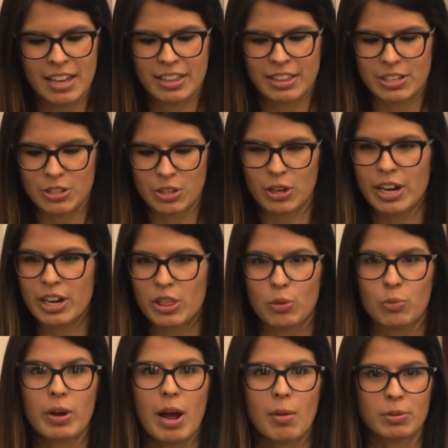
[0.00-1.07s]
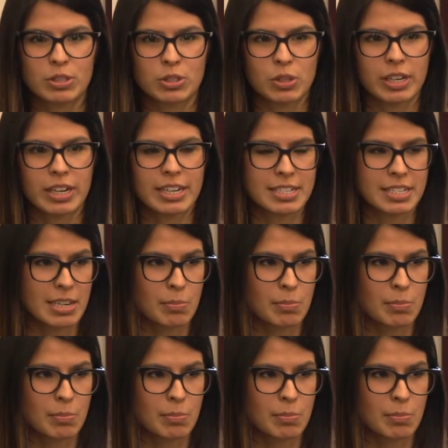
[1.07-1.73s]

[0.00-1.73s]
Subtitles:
these are kind of three opportunities.